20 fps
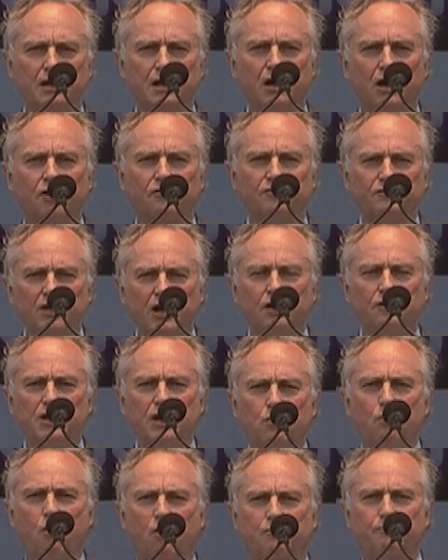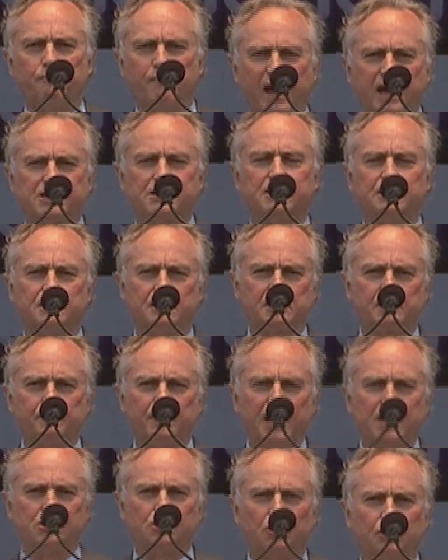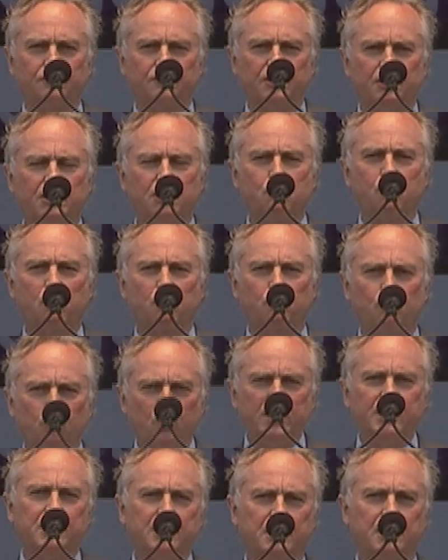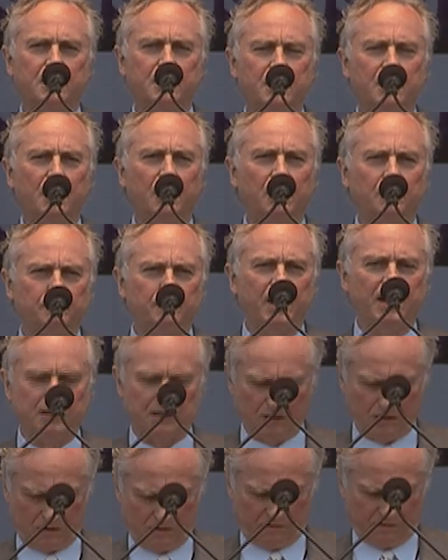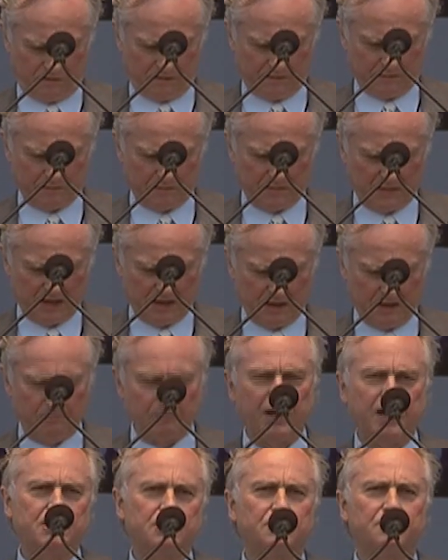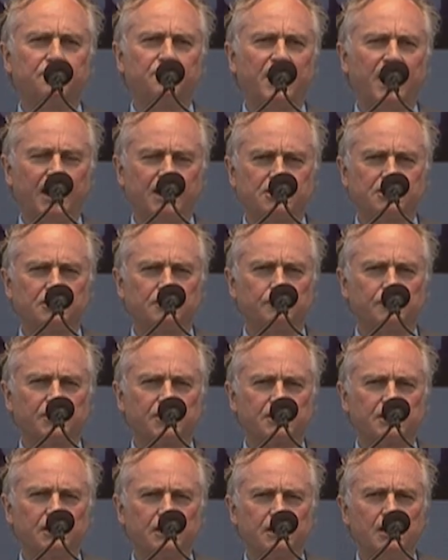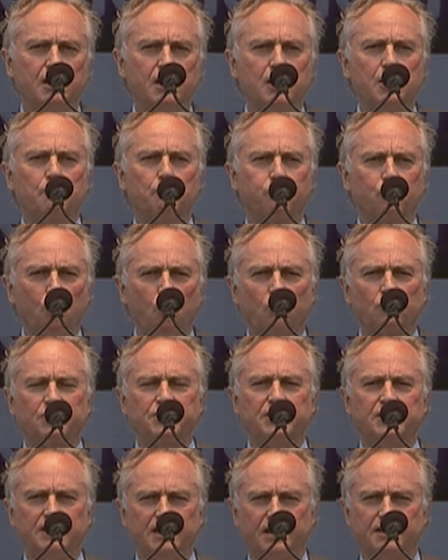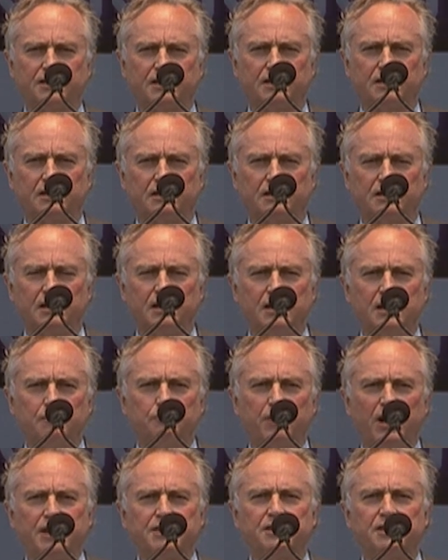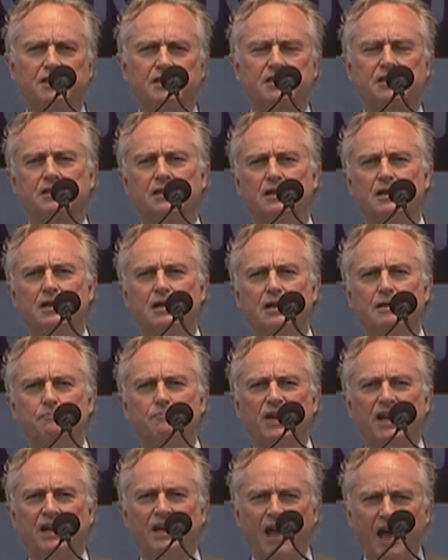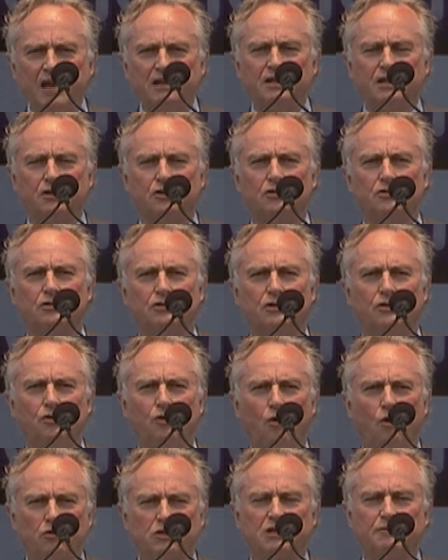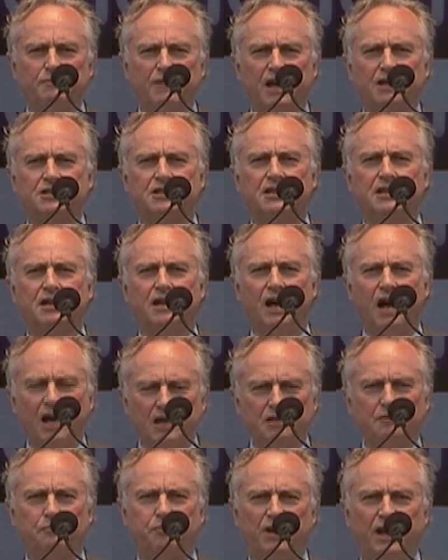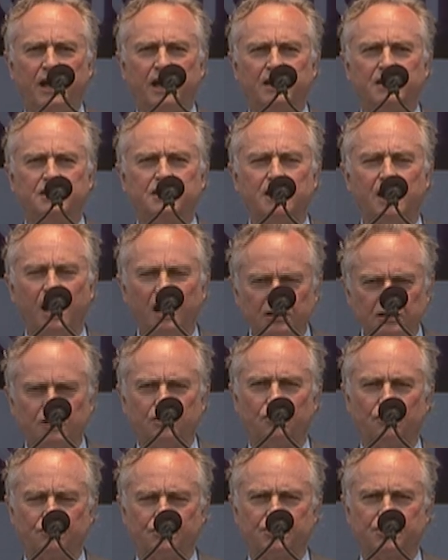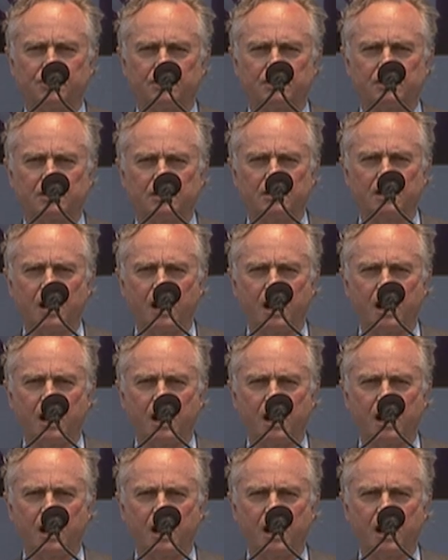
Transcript: of knowing what matter is made of, knowing what we are made of atoms, brought together by this mechanical, automatic, unplanned, unconscious